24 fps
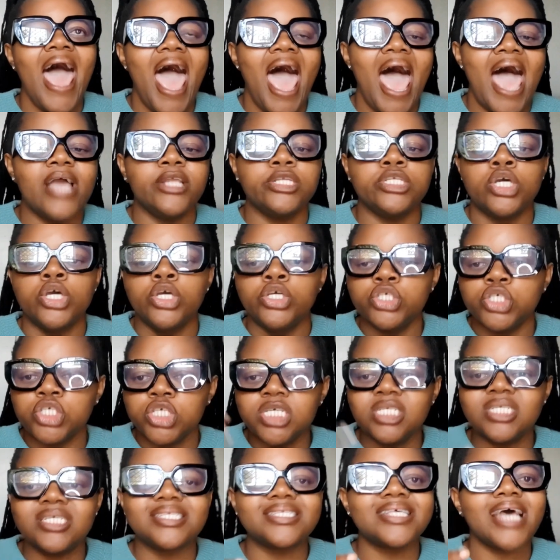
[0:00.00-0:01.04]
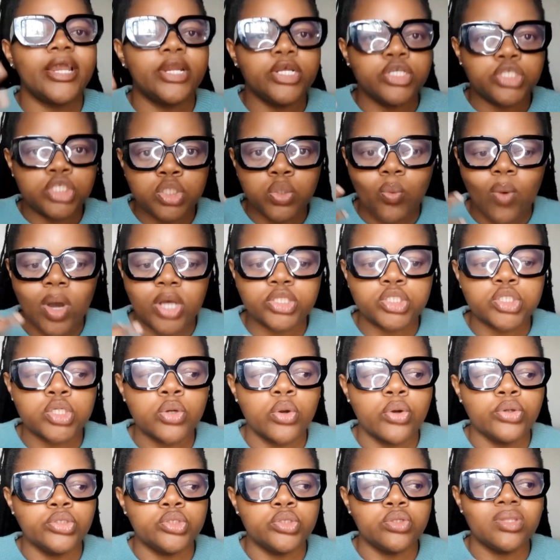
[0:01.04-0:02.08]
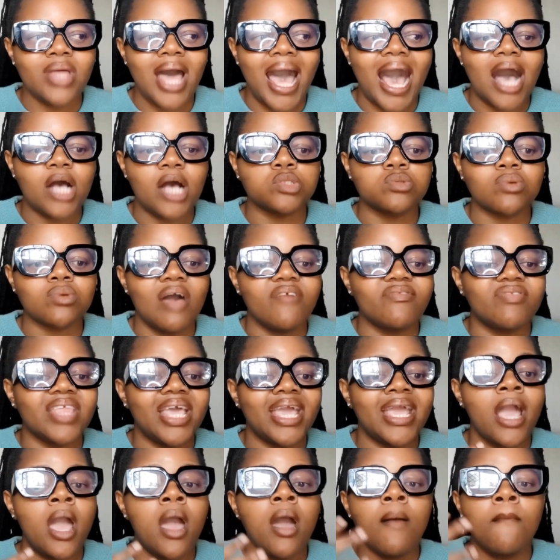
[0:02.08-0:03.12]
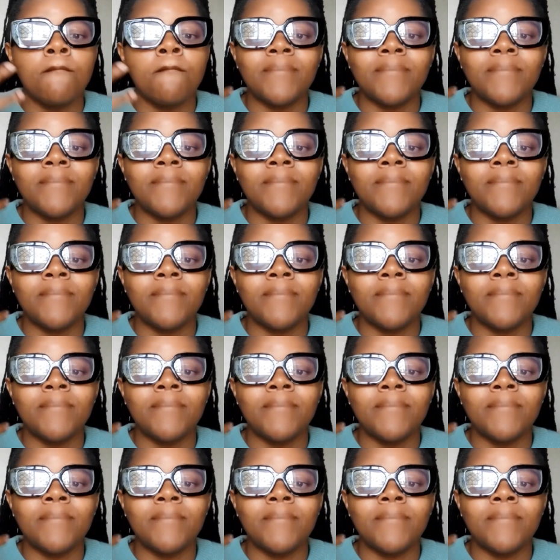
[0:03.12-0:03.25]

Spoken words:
And she decided she wants to go do the housewife thing.